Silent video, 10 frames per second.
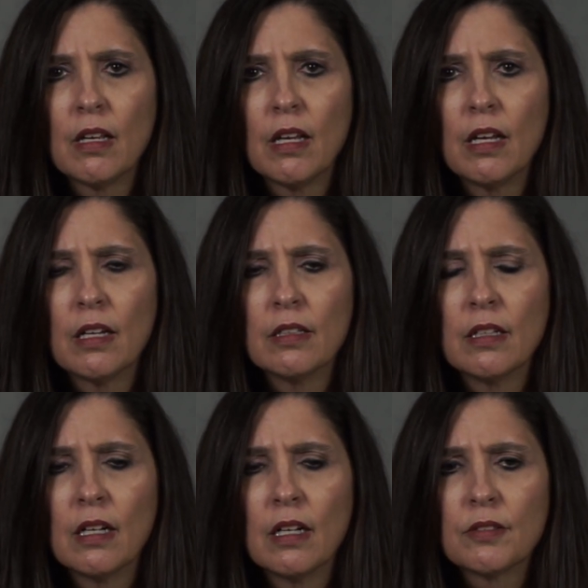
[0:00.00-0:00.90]
And
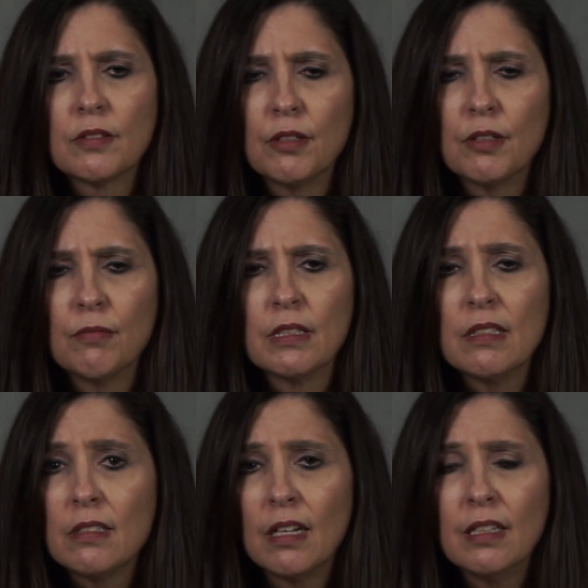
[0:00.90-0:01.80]
I started really
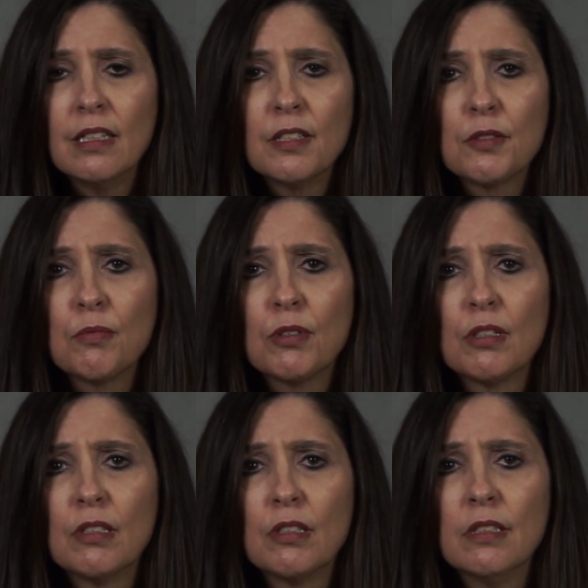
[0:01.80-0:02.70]
studying his
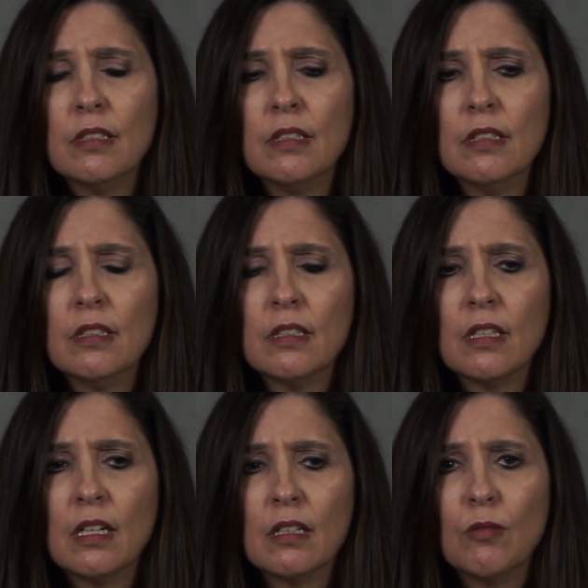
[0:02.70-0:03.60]
word,
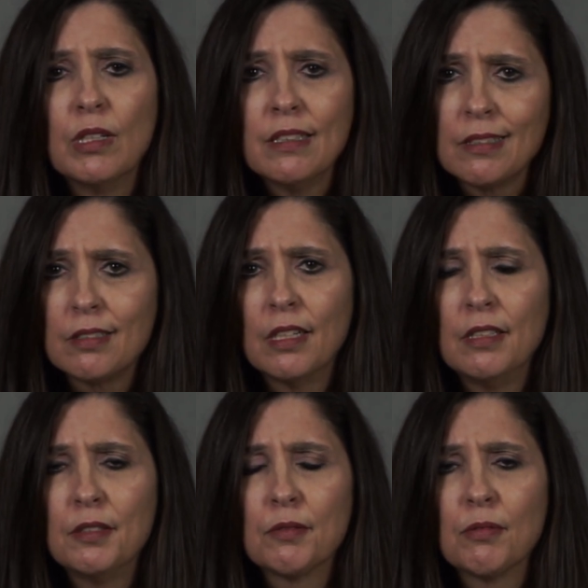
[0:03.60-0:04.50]
wanting to study
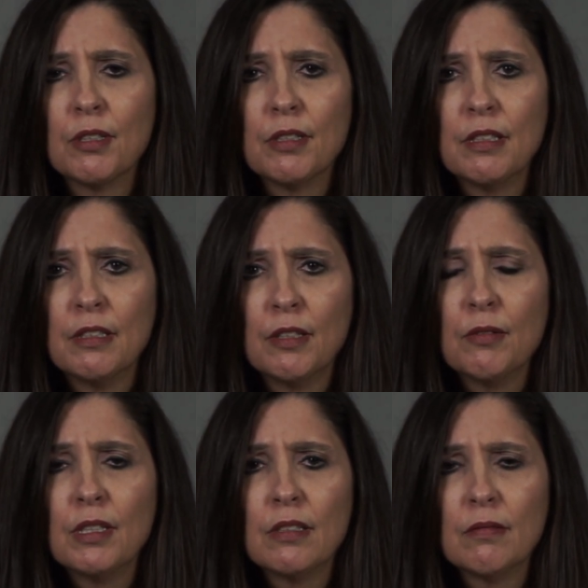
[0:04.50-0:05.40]
his word and know
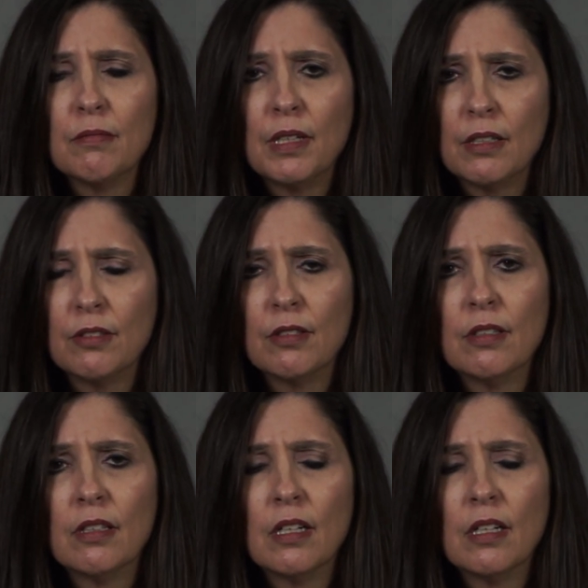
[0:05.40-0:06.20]
it better,